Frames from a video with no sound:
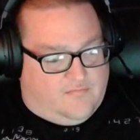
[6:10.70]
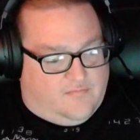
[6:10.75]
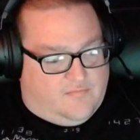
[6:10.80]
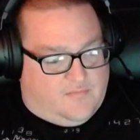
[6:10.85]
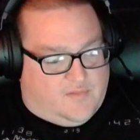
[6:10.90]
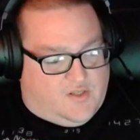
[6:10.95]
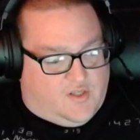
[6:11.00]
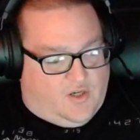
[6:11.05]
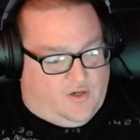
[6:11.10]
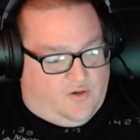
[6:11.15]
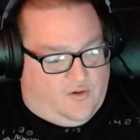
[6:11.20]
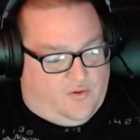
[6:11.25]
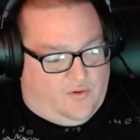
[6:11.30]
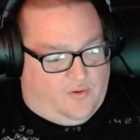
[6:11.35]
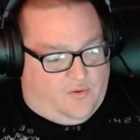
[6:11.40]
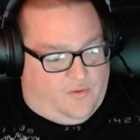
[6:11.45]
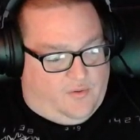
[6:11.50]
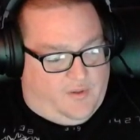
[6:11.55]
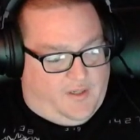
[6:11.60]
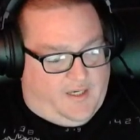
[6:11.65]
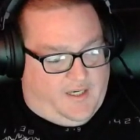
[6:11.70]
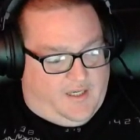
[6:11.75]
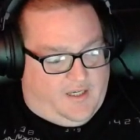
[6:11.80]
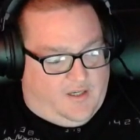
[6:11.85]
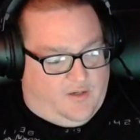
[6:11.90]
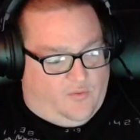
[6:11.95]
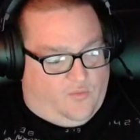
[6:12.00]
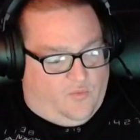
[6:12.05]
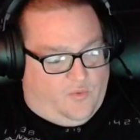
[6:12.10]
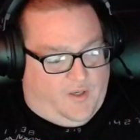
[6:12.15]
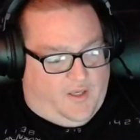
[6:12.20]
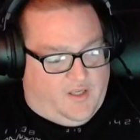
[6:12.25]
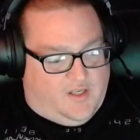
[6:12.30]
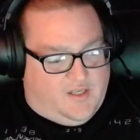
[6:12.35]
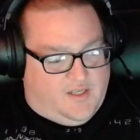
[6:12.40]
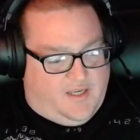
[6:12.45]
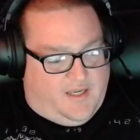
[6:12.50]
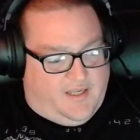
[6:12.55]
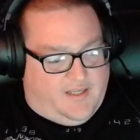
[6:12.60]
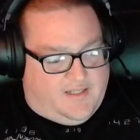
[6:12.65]
so
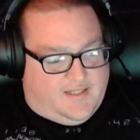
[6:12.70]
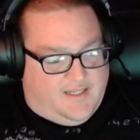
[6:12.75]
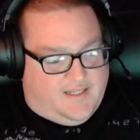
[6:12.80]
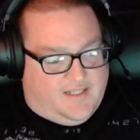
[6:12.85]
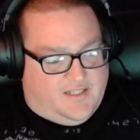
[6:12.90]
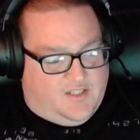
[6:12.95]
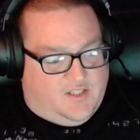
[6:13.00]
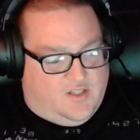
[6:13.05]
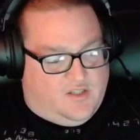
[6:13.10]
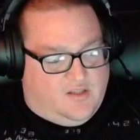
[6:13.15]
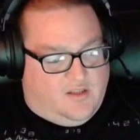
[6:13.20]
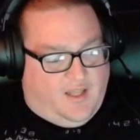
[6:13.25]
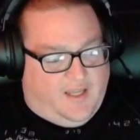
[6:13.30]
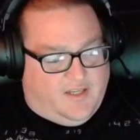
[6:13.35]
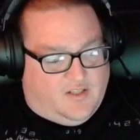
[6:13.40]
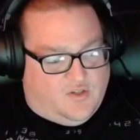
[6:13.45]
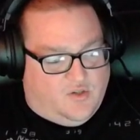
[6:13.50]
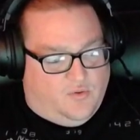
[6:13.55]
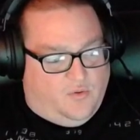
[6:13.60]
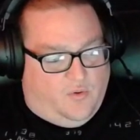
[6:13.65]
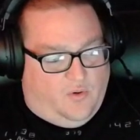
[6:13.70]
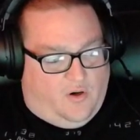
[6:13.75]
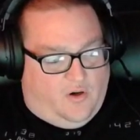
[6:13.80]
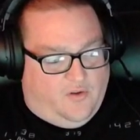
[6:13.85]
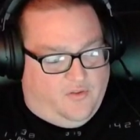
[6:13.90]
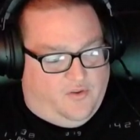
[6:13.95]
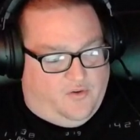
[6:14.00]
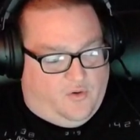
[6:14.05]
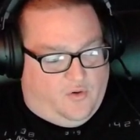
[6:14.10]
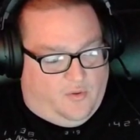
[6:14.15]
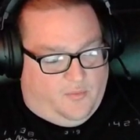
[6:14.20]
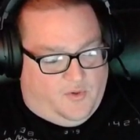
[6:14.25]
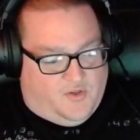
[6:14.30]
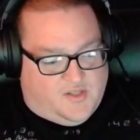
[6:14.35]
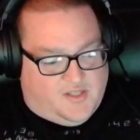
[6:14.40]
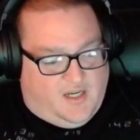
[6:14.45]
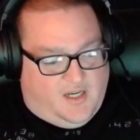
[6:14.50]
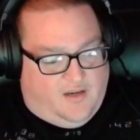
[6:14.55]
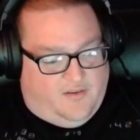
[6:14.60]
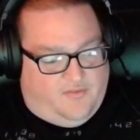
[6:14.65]
it did like do all the normal
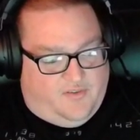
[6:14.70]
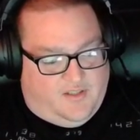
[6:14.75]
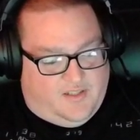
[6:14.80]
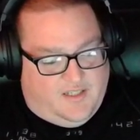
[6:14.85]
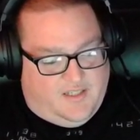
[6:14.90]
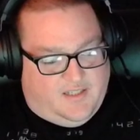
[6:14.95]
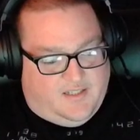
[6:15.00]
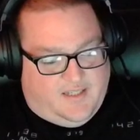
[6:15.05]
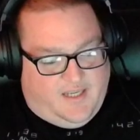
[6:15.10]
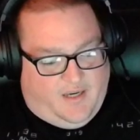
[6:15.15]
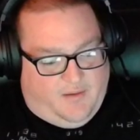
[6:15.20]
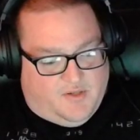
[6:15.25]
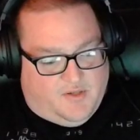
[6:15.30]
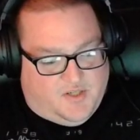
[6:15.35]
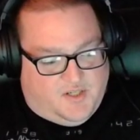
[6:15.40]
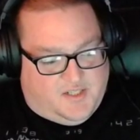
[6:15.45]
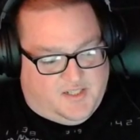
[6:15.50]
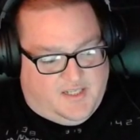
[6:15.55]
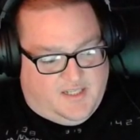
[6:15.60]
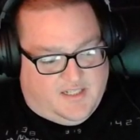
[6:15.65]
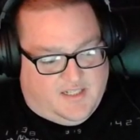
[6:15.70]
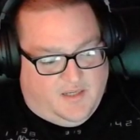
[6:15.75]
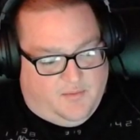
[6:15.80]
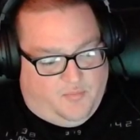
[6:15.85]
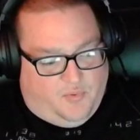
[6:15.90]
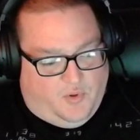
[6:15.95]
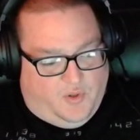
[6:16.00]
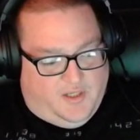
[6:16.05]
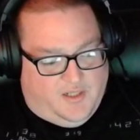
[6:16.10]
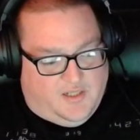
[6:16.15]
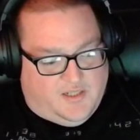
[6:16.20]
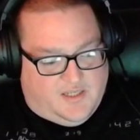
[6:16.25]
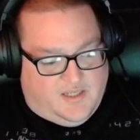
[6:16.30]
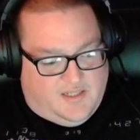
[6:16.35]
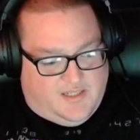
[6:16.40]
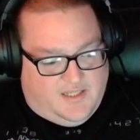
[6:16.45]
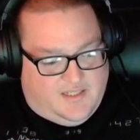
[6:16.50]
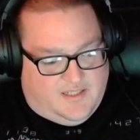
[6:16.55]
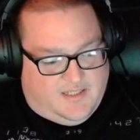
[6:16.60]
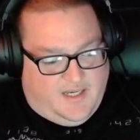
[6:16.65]
stuff. It did damage exceeds hit points,
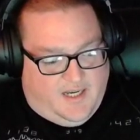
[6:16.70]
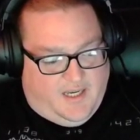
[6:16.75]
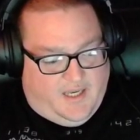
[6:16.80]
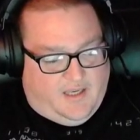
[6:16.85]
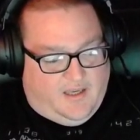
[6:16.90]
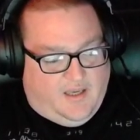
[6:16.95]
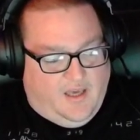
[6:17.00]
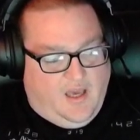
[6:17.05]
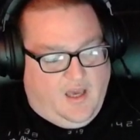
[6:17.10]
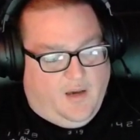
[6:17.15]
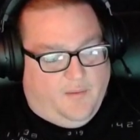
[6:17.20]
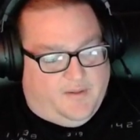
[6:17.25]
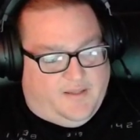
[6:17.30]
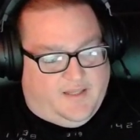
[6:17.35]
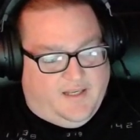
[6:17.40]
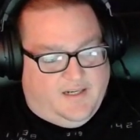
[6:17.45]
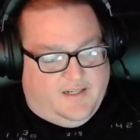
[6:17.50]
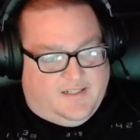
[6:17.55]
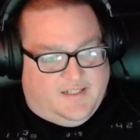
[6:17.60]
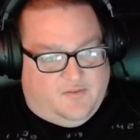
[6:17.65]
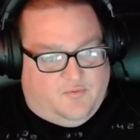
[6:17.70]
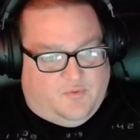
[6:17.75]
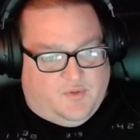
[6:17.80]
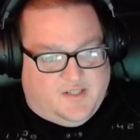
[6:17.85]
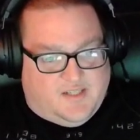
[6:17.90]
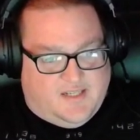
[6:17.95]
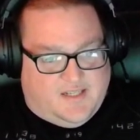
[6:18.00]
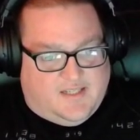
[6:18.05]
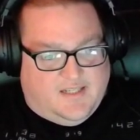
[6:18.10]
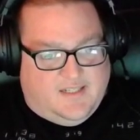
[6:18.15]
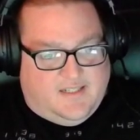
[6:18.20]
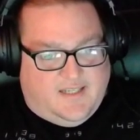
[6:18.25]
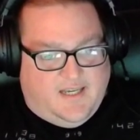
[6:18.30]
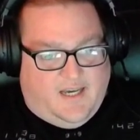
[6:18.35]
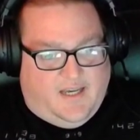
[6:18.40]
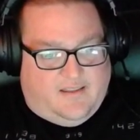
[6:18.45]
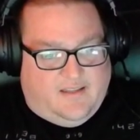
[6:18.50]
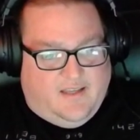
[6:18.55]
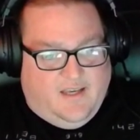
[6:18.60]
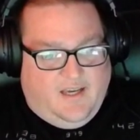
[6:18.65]
it did dying, but then it did resisted
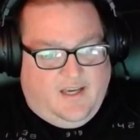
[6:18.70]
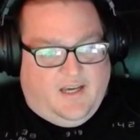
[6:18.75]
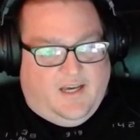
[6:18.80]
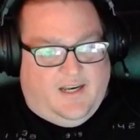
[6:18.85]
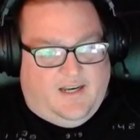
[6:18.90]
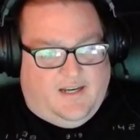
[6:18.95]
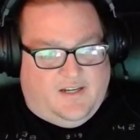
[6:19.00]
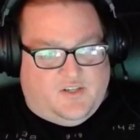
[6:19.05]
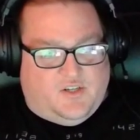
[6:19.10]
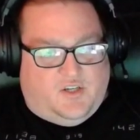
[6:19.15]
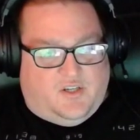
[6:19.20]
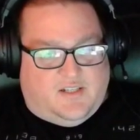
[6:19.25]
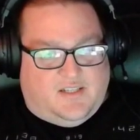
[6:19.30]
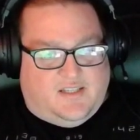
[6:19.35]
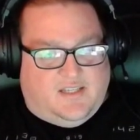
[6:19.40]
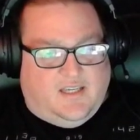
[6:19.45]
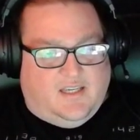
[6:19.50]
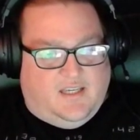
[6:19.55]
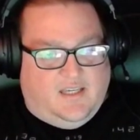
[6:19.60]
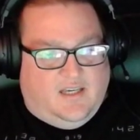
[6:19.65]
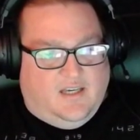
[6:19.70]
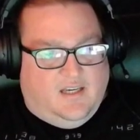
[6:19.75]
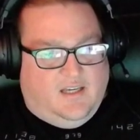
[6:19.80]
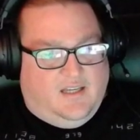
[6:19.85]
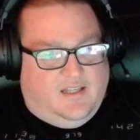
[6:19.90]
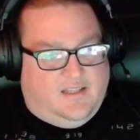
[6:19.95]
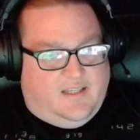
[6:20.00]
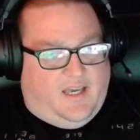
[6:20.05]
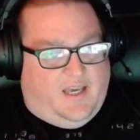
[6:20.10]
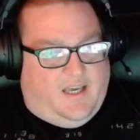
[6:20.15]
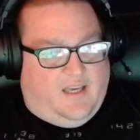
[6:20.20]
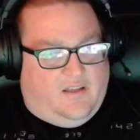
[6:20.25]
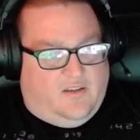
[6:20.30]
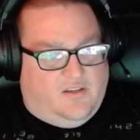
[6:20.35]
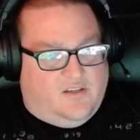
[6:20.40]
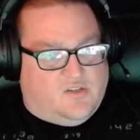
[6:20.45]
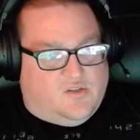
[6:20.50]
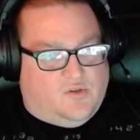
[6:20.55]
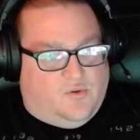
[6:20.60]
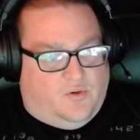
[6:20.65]
death, and as you can see, the
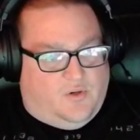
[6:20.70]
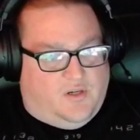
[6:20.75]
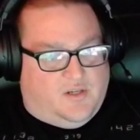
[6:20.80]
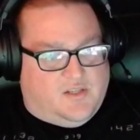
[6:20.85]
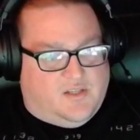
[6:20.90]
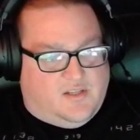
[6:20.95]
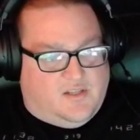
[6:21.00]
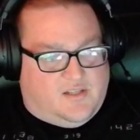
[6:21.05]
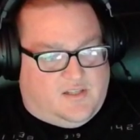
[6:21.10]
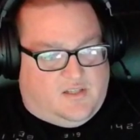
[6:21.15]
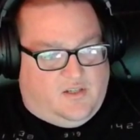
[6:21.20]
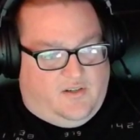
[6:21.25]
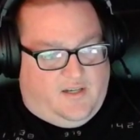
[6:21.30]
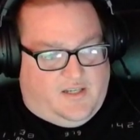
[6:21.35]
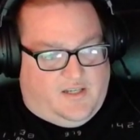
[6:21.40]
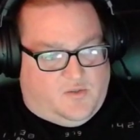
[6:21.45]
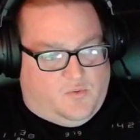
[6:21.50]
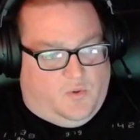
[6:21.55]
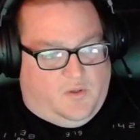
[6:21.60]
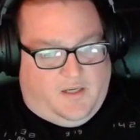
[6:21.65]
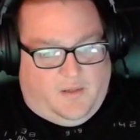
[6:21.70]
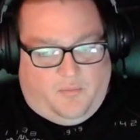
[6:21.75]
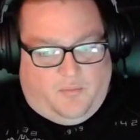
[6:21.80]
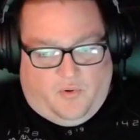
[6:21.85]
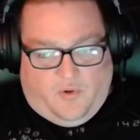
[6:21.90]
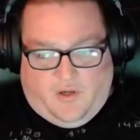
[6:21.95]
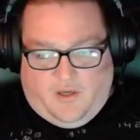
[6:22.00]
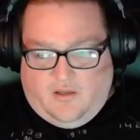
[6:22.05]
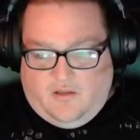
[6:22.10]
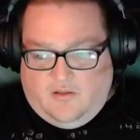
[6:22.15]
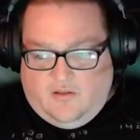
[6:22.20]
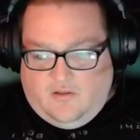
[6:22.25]
Ankylosaurus still has 1 hit point.